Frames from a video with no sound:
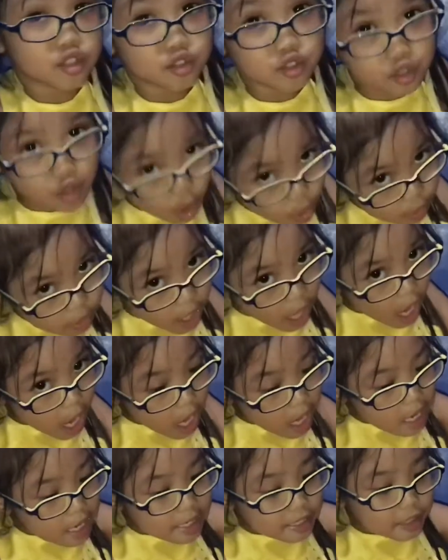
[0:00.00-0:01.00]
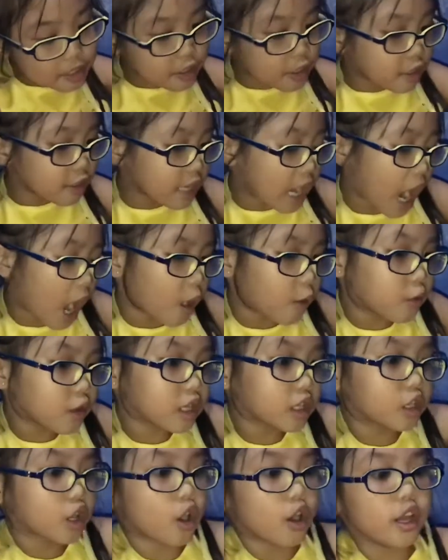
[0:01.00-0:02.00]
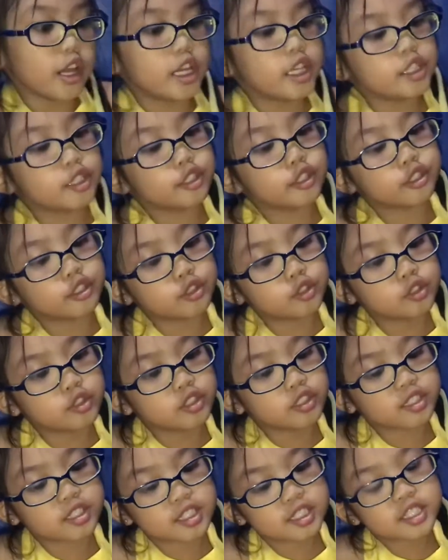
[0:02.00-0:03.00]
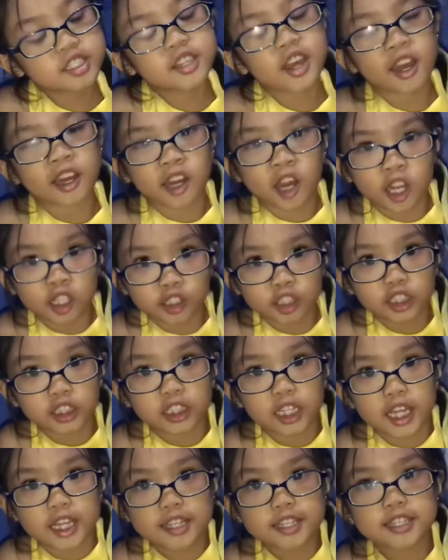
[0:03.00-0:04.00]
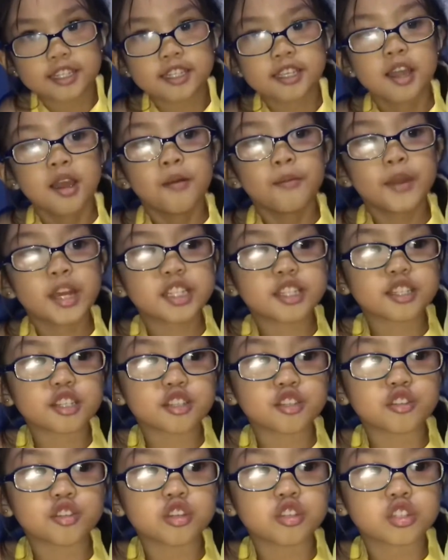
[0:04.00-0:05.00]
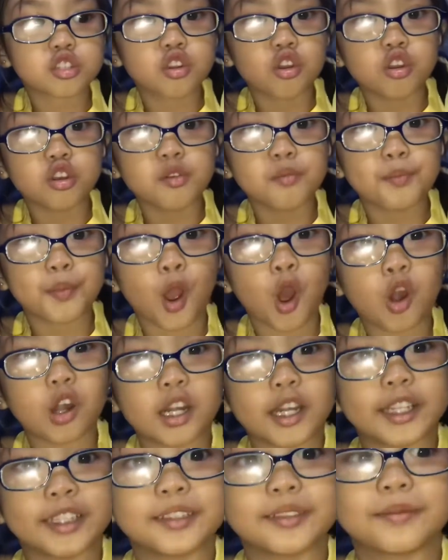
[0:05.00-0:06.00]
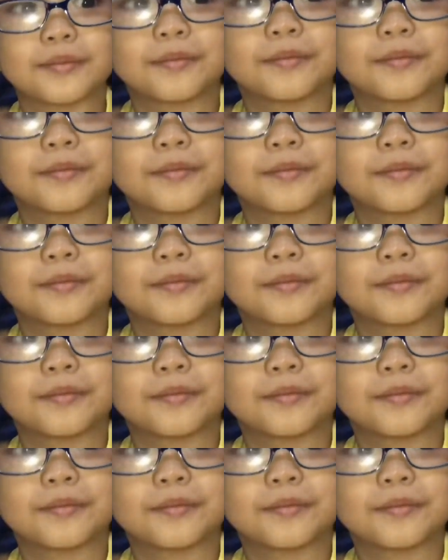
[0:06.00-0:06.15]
soda. So now we're going to use the contact lens. My sister's going to pour it.